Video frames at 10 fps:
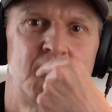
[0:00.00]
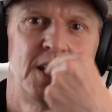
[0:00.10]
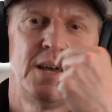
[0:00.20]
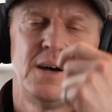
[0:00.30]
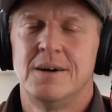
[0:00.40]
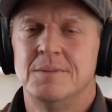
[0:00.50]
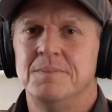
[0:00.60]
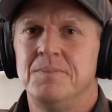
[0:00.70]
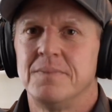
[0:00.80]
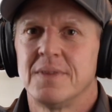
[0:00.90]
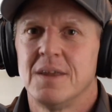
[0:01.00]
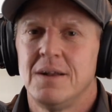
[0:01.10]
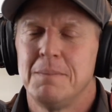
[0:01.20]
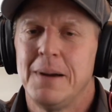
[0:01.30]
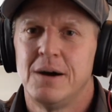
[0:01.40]
They were like
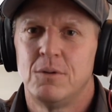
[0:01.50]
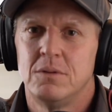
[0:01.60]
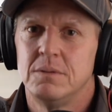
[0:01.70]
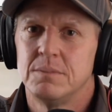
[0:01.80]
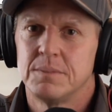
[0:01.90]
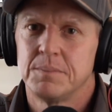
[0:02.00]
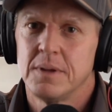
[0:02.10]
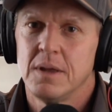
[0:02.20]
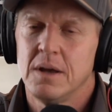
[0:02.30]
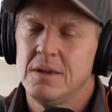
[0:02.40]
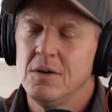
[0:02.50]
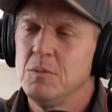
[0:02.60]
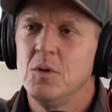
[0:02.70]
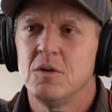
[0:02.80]
Powell. I got the wheels